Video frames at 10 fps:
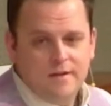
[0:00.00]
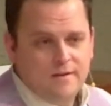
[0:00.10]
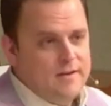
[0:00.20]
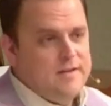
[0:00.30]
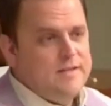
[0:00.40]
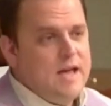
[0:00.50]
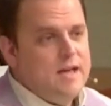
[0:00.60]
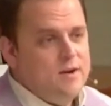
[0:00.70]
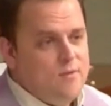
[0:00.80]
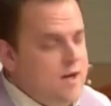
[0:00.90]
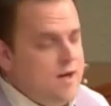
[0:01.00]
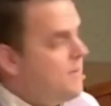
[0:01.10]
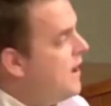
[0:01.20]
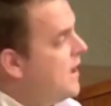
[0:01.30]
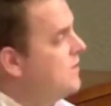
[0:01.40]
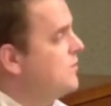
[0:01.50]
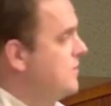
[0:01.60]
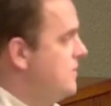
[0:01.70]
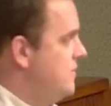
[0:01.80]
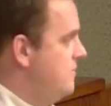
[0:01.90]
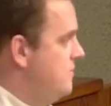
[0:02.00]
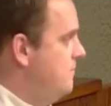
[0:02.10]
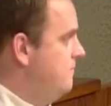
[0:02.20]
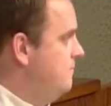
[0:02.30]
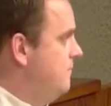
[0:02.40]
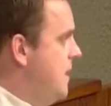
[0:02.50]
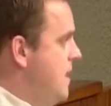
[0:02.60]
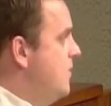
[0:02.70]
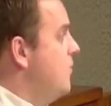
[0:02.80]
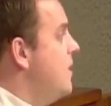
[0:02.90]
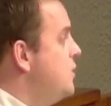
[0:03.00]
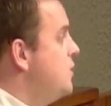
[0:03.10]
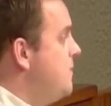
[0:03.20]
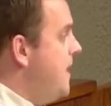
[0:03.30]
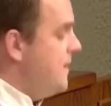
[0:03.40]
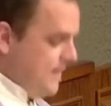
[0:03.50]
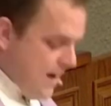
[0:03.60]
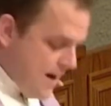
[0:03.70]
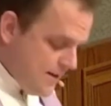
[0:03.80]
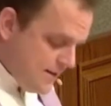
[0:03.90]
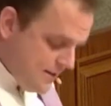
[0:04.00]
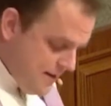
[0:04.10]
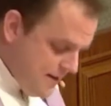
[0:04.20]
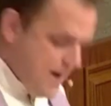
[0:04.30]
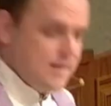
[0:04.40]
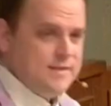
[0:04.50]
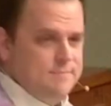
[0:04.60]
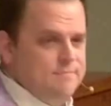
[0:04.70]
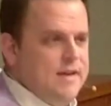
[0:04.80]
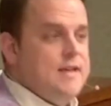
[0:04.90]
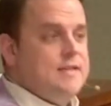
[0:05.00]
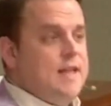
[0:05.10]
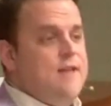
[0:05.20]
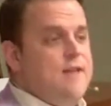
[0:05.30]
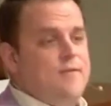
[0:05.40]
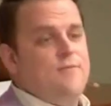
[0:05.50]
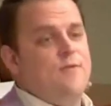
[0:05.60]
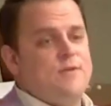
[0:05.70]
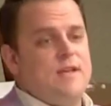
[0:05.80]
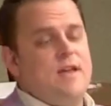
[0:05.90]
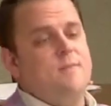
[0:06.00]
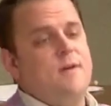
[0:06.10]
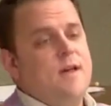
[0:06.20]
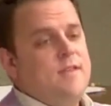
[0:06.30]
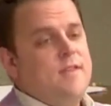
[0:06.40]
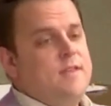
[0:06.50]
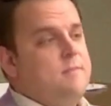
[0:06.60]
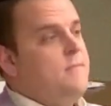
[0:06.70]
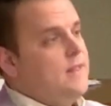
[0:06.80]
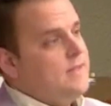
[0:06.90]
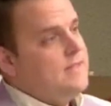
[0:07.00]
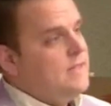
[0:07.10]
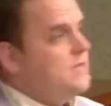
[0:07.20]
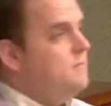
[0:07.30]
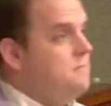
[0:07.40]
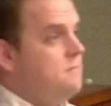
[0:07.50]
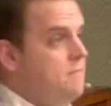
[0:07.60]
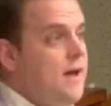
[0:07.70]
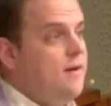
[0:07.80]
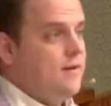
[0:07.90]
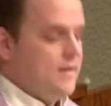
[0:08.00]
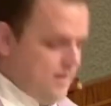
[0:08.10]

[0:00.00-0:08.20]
He's taken away by angels. The rich man dies next. His life affords him the ability to be buried.